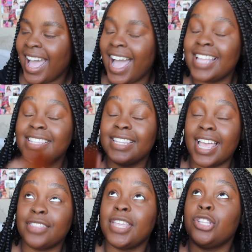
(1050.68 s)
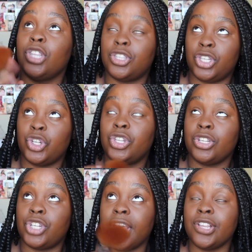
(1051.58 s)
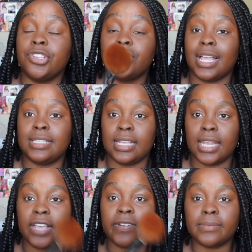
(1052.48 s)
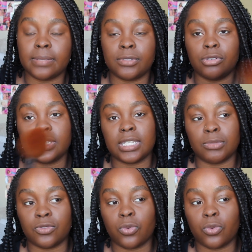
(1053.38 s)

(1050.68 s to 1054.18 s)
I like the change that I did like from Sims 3 to Sims